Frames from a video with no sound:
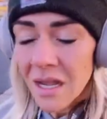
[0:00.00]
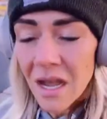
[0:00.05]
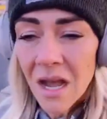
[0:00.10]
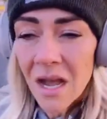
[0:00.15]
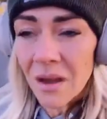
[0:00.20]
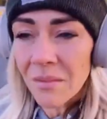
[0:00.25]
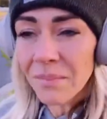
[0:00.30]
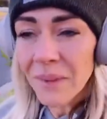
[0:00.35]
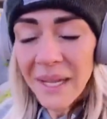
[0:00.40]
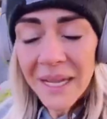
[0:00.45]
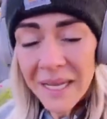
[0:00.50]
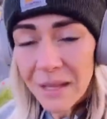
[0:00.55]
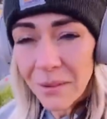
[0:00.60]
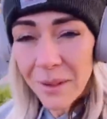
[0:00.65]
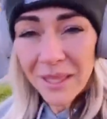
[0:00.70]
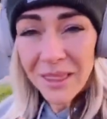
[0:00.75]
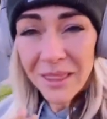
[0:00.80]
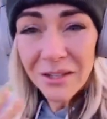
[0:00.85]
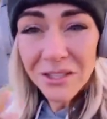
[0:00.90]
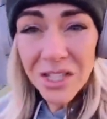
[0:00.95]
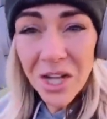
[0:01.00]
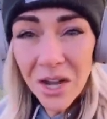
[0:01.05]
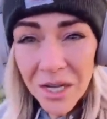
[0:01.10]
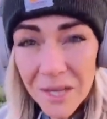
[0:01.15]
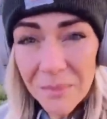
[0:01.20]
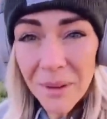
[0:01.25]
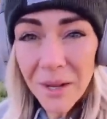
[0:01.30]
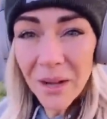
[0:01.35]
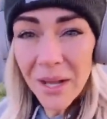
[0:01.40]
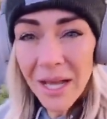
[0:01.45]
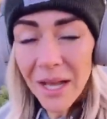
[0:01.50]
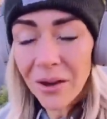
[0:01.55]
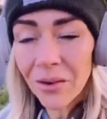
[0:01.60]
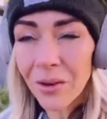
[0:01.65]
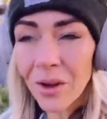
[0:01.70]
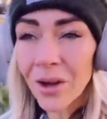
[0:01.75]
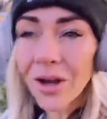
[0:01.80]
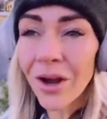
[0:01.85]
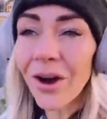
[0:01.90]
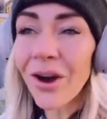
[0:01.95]
Uh, but anyway, they're talking about
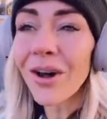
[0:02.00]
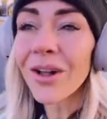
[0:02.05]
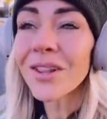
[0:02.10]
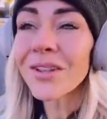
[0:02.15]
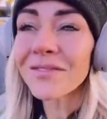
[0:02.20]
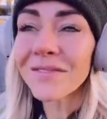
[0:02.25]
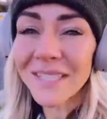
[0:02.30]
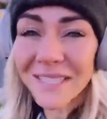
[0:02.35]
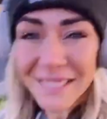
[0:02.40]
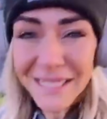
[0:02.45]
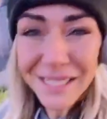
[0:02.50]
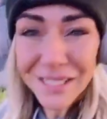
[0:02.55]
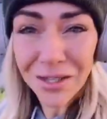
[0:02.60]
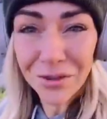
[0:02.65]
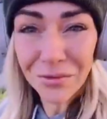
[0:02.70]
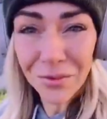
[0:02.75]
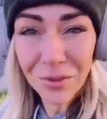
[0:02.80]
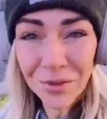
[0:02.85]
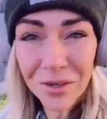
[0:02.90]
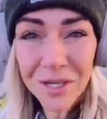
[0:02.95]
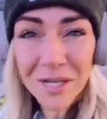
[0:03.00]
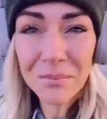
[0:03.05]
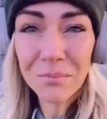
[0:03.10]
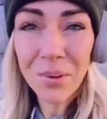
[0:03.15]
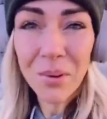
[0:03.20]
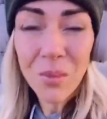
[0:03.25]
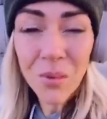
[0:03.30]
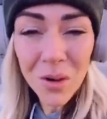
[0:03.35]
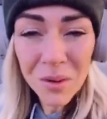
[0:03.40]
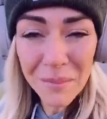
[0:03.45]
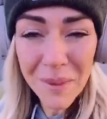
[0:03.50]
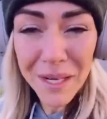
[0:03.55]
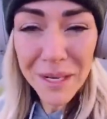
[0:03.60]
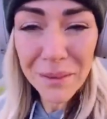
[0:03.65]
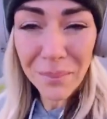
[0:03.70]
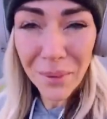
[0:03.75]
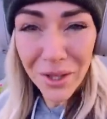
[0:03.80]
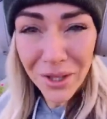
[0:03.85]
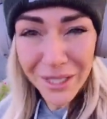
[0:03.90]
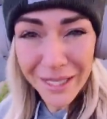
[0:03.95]
how all of these things are rooted in poor
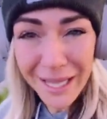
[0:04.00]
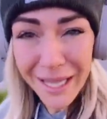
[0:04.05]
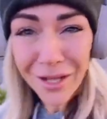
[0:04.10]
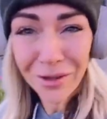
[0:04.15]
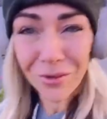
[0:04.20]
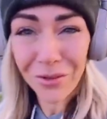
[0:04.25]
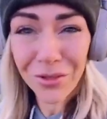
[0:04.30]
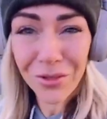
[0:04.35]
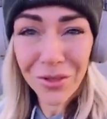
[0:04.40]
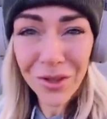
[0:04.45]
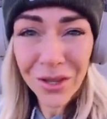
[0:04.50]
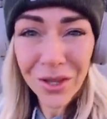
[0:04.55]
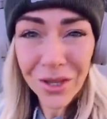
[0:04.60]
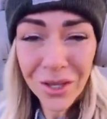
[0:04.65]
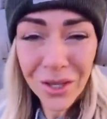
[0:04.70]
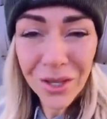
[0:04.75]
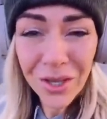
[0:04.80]
metabolic health.